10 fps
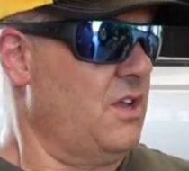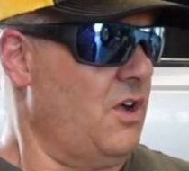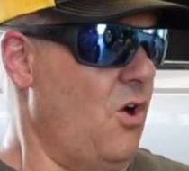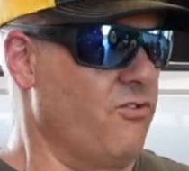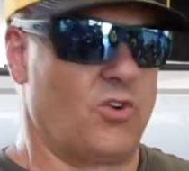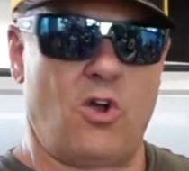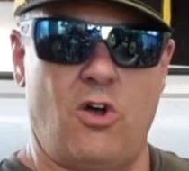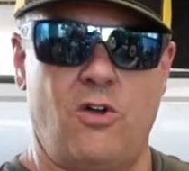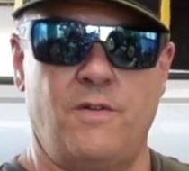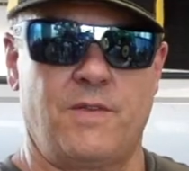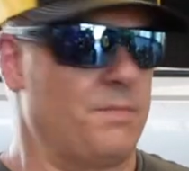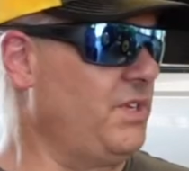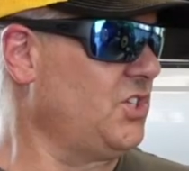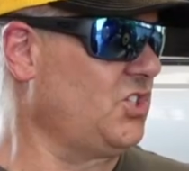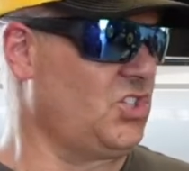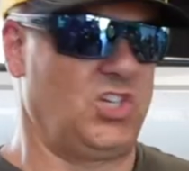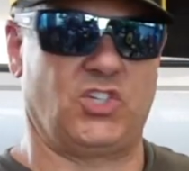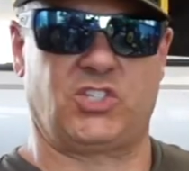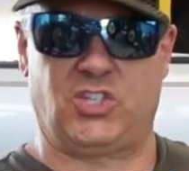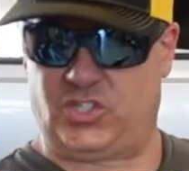Overall, I mean, this is
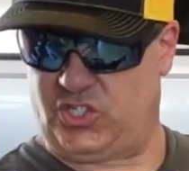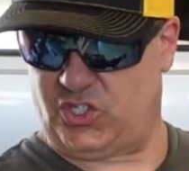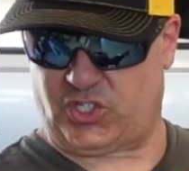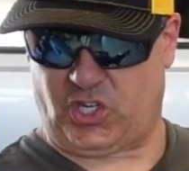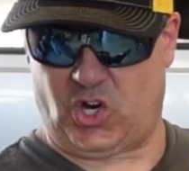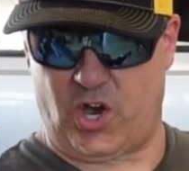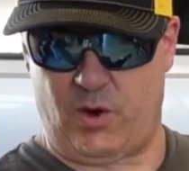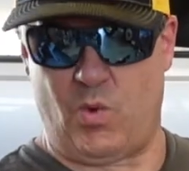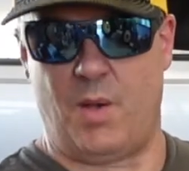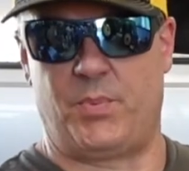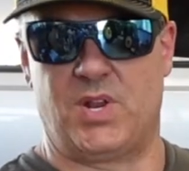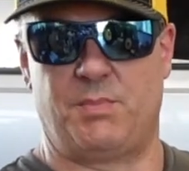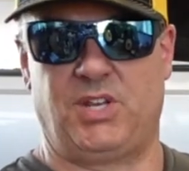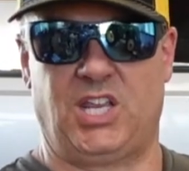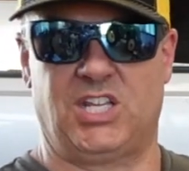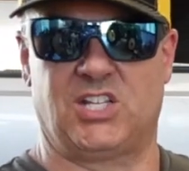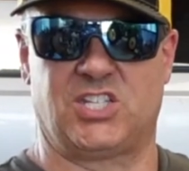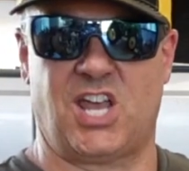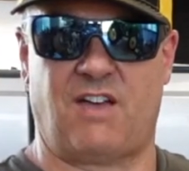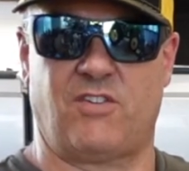just a great weapon. I mean, again, it's
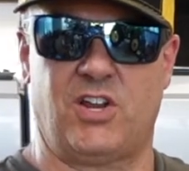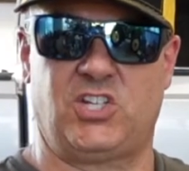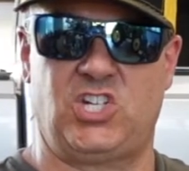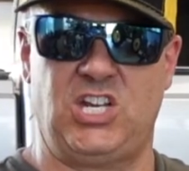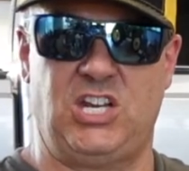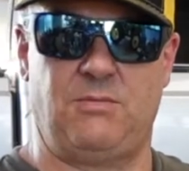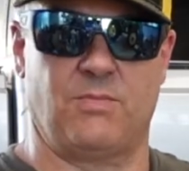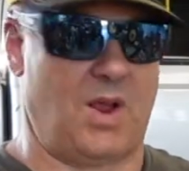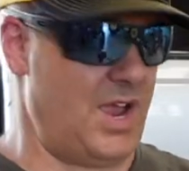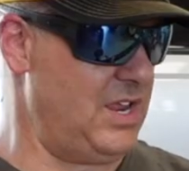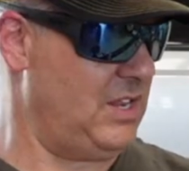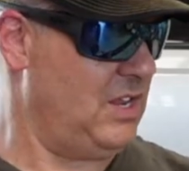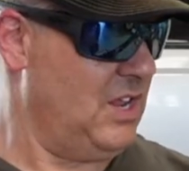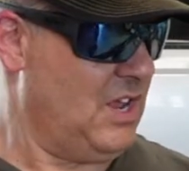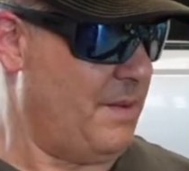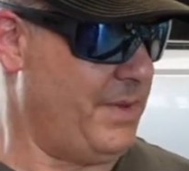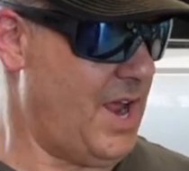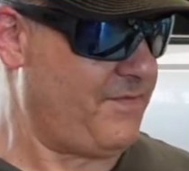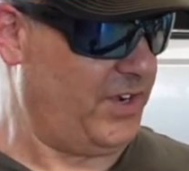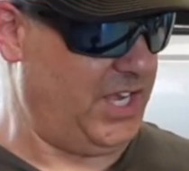not very cheap, right? I mean,
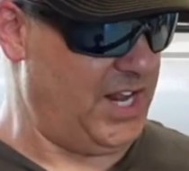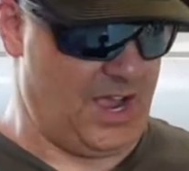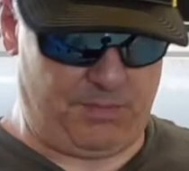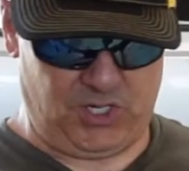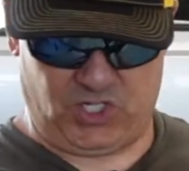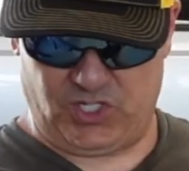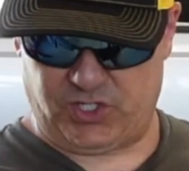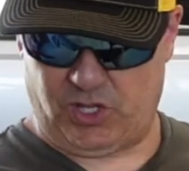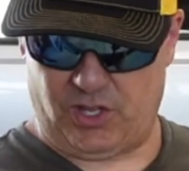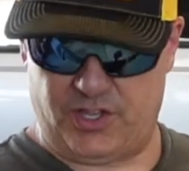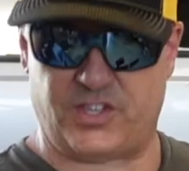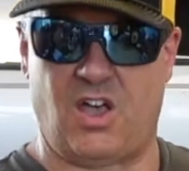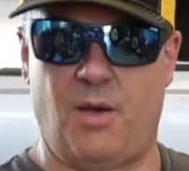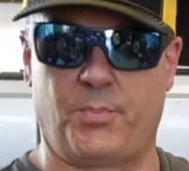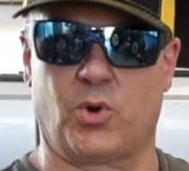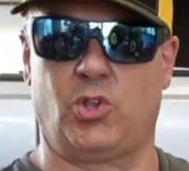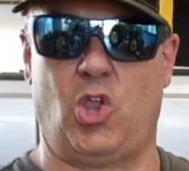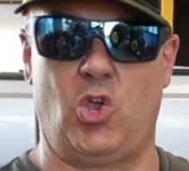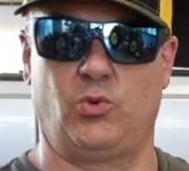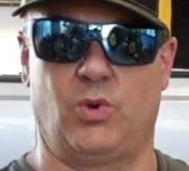I forget how much this upper
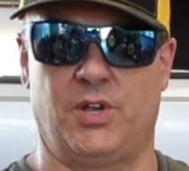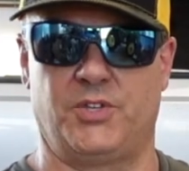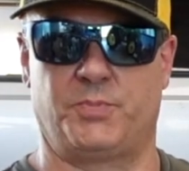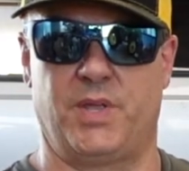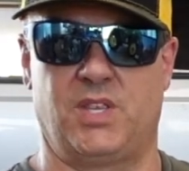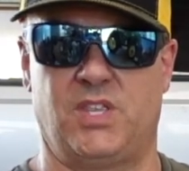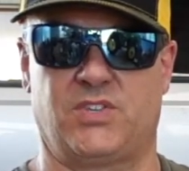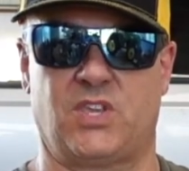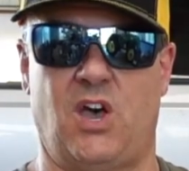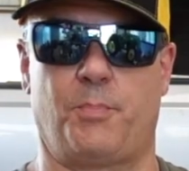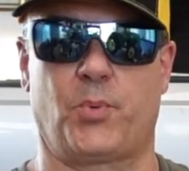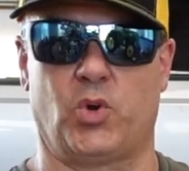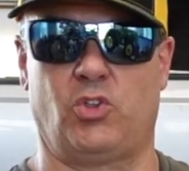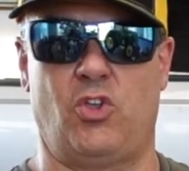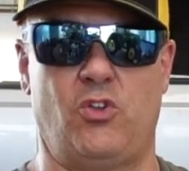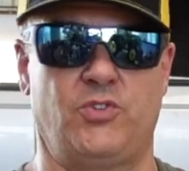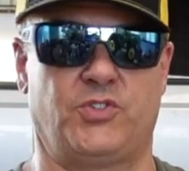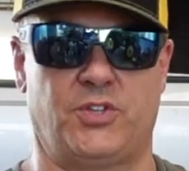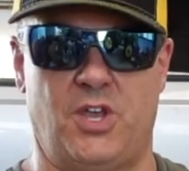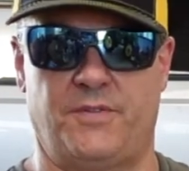alone was, but this upper alone is
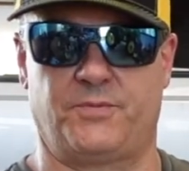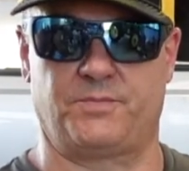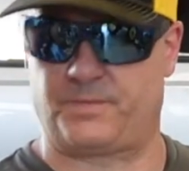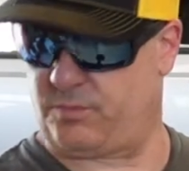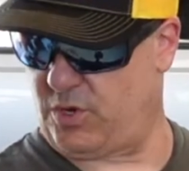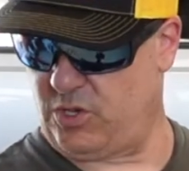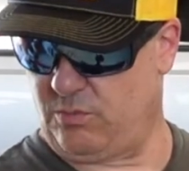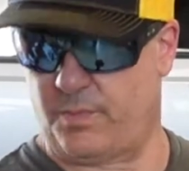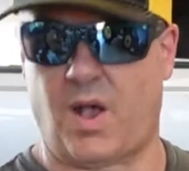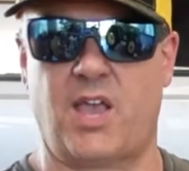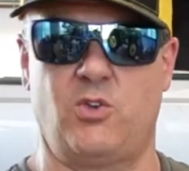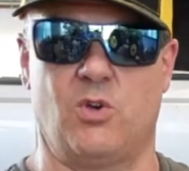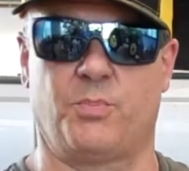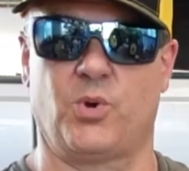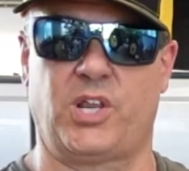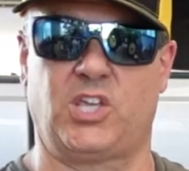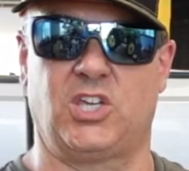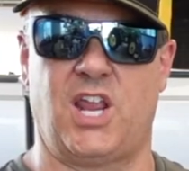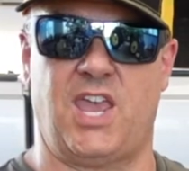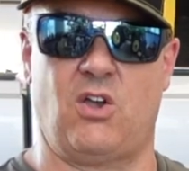enough where you can buy you a pretty
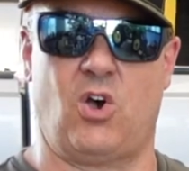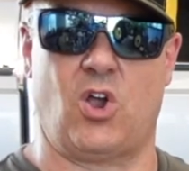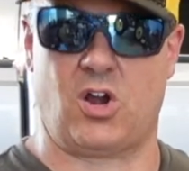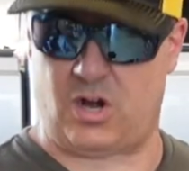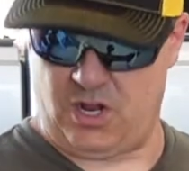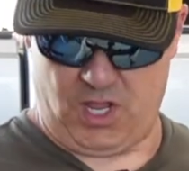good AR.